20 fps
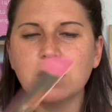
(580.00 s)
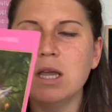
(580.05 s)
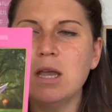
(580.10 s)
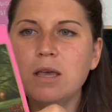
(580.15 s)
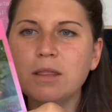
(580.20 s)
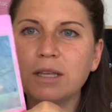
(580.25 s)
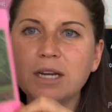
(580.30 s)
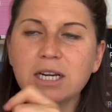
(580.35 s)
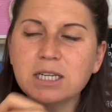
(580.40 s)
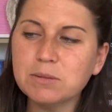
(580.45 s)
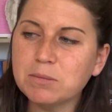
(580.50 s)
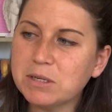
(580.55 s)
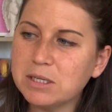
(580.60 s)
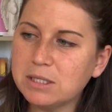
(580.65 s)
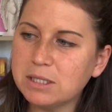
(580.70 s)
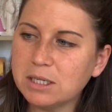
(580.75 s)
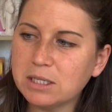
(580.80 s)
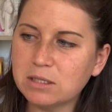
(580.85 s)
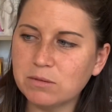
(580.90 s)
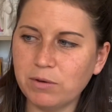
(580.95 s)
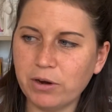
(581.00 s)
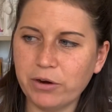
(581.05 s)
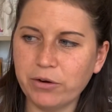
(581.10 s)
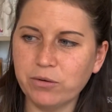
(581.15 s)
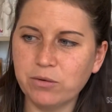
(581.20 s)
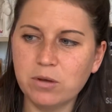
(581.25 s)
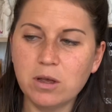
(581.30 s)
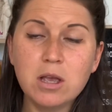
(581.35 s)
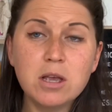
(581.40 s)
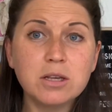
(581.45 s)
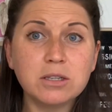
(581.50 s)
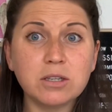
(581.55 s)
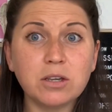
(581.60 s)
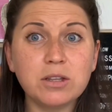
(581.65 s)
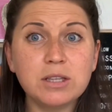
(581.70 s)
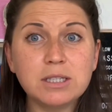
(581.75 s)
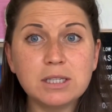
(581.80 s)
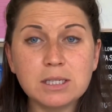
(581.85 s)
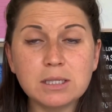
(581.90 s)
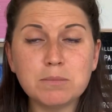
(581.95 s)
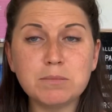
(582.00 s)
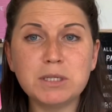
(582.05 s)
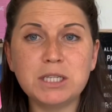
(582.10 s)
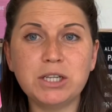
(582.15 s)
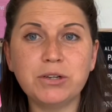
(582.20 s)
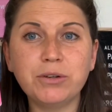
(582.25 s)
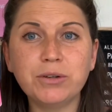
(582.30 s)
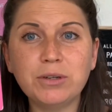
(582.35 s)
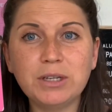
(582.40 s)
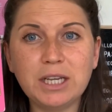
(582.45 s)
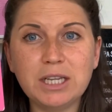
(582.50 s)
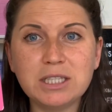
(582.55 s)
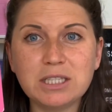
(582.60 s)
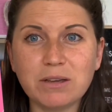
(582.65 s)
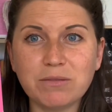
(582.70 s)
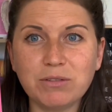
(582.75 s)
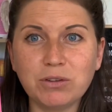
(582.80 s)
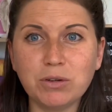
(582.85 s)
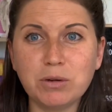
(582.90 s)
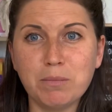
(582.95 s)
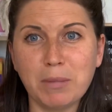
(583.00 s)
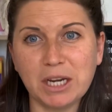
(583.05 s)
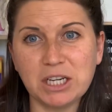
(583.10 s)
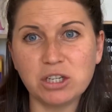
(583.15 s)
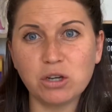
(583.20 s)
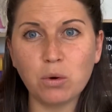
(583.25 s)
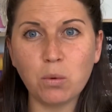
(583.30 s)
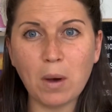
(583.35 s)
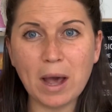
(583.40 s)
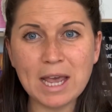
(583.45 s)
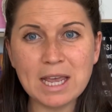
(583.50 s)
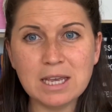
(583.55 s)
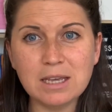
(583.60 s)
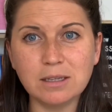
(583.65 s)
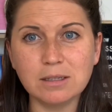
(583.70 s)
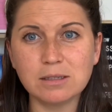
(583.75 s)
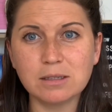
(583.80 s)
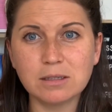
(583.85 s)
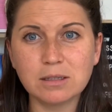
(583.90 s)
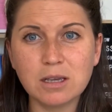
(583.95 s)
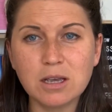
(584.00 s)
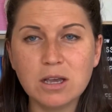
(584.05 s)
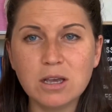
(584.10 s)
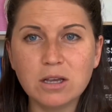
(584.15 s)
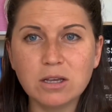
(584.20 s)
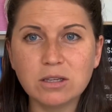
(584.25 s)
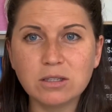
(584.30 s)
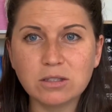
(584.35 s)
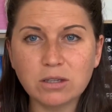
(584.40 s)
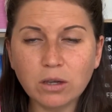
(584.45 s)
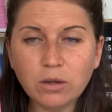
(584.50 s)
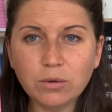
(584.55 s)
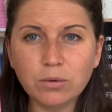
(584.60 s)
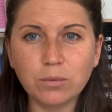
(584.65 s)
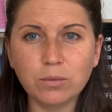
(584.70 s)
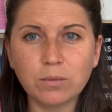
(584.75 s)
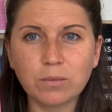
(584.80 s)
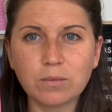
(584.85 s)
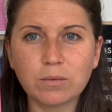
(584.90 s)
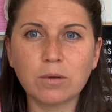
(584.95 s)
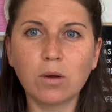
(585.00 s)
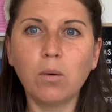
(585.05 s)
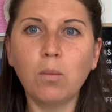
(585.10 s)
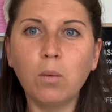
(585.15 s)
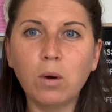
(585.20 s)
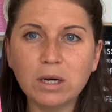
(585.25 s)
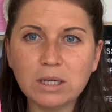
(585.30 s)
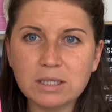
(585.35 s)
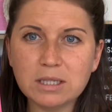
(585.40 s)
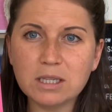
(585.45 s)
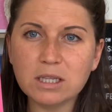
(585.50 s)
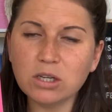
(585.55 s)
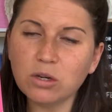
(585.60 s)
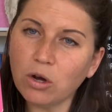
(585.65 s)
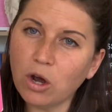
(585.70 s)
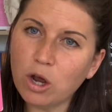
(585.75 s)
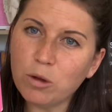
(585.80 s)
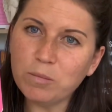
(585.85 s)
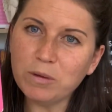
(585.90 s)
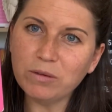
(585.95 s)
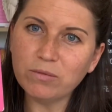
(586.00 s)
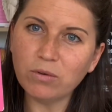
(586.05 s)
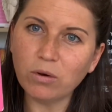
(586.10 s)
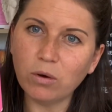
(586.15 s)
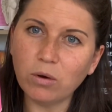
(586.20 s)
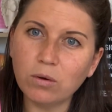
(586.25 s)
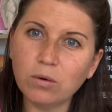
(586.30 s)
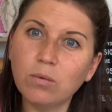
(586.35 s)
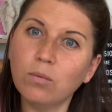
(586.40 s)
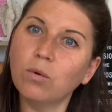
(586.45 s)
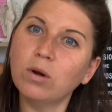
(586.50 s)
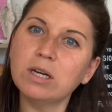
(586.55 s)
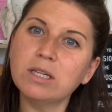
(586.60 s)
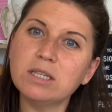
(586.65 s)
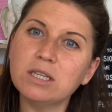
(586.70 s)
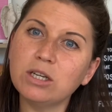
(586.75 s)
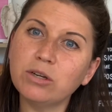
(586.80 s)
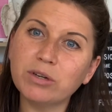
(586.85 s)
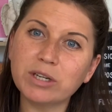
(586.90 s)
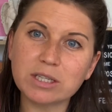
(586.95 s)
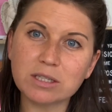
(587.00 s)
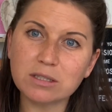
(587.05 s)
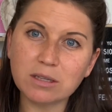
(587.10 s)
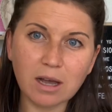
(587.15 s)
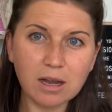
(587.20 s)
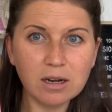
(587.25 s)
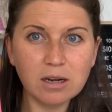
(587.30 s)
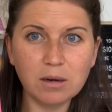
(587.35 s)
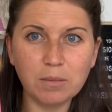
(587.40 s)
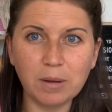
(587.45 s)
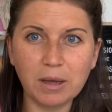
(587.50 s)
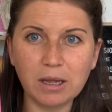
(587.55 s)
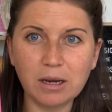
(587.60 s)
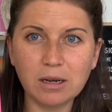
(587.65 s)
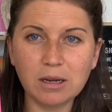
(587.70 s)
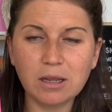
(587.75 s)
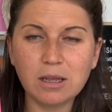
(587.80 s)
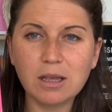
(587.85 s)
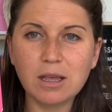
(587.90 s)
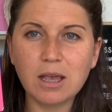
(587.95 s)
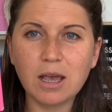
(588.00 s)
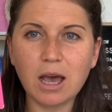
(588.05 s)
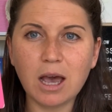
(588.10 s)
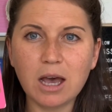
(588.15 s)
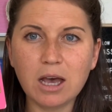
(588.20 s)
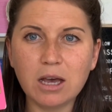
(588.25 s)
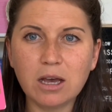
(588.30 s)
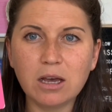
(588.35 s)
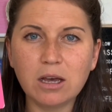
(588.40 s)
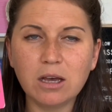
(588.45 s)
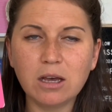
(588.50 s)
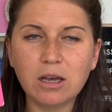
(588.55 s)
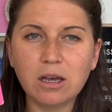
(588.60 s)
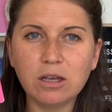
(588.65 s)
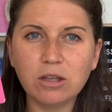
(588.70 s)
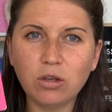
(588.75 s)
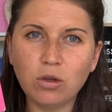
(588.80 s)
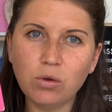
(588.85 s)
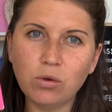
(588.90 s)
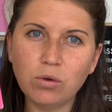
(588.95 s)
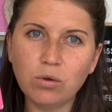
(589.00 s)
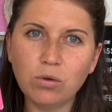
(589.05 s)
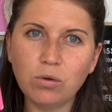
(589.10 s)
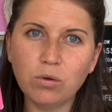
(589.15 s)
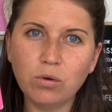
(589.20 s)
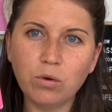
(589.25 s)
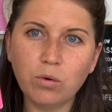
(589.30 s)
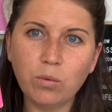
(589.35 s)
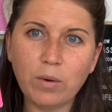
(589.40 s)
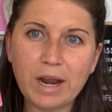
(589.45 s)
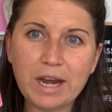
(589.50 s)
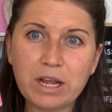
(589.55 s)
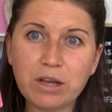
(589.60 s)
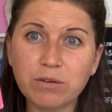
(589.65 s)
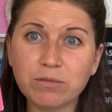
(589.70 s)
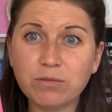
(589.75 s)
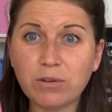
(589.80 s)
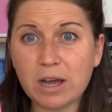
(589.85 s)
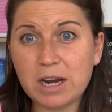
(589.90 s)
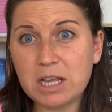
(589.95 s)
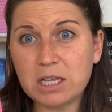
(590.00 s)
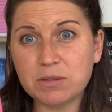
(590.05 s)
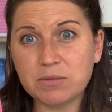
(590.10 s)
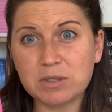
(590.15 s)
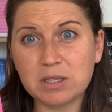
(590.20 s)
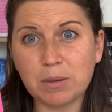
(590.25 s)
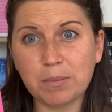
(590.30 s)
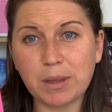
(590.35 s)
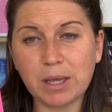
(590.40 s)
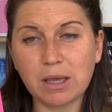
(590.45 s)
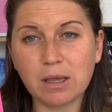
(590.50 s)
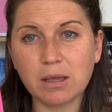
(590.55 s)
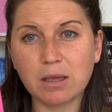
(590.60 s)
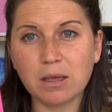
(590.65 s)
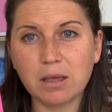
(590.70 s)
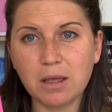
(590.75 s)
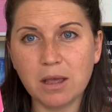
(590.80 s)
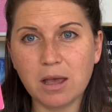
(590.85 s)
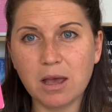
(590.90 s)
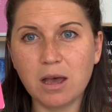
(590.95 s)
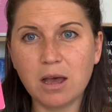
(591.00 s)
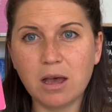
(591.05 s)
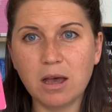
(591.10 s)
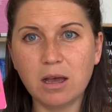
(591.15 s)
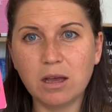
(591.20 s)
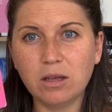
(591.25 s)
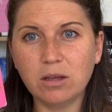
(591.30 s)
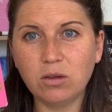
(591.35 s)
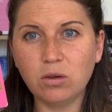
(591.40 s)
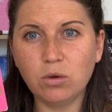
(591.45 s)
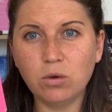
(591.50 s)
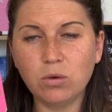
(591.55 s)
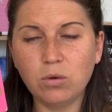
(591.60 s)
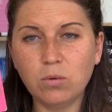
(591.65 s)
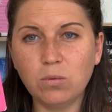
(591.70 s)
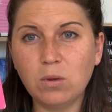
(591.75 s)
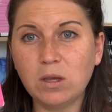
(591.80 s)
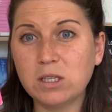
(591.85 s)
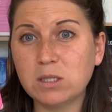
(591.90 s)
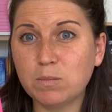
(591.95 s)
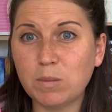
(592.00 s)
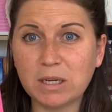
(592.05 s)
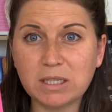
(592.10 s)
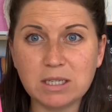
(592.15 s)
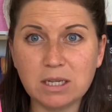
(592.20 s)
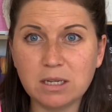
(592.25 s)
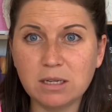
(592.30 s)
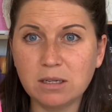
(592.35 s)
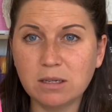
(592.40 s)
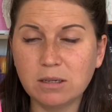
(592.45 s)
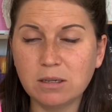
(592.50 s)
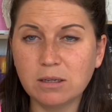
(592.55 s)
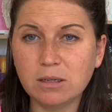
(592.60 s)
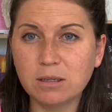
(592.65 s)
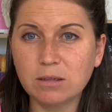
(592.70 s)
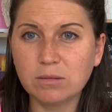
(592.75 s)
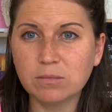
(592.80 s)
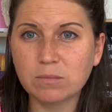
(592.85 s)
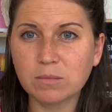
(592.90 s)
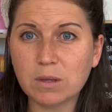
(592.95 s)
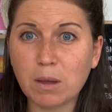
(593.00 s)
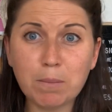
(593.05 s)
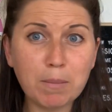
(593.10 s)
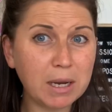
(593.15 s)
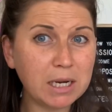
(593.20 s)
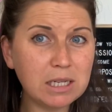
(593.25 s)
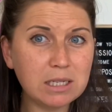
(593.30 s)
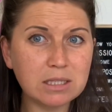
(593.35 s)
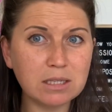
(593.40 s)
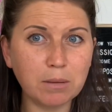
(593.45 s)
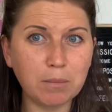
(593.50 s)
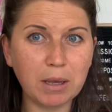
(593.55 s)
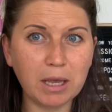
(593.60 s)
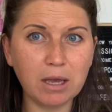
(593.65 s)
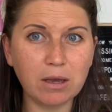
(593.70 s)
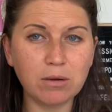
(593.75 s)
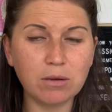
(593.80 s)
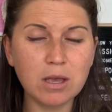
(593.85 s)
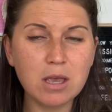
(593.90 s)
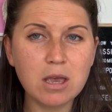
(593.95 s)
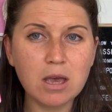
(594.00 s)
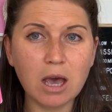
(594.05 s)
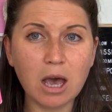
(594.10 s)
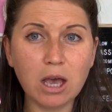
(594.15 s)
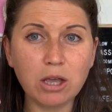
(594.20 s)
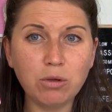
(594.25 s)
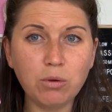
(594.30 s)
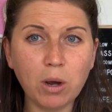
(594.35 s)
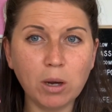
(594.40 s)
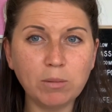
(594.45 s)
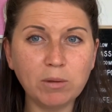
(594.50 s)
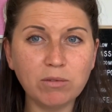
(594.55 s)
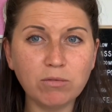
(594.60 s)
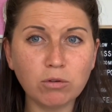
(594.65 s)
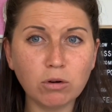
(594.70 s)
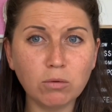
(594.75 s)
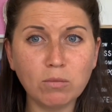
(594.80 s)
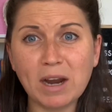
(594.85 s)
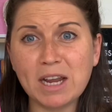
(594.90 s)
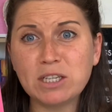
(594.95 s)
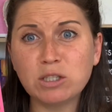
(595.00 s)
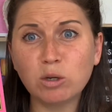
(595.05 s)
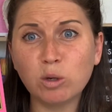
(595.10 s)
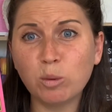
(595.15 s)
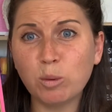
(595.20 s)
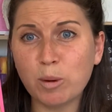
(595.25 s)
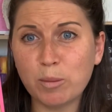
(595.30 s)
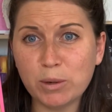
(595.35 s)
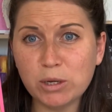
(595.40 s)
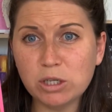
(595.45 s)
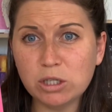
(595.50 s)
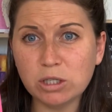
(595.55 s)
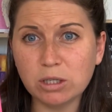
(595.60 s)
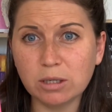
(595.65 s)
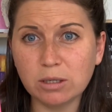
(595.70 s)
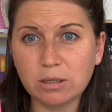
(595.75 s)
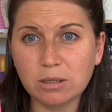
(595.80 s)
The next one is 6 of Ariel. So this is material needs get filled in magical ways. So what is it you're hoping for? What is it you're excited about? Are you waiting on finance for something? Are you expecting money somehow? Are you hoping for a raise or a promotion?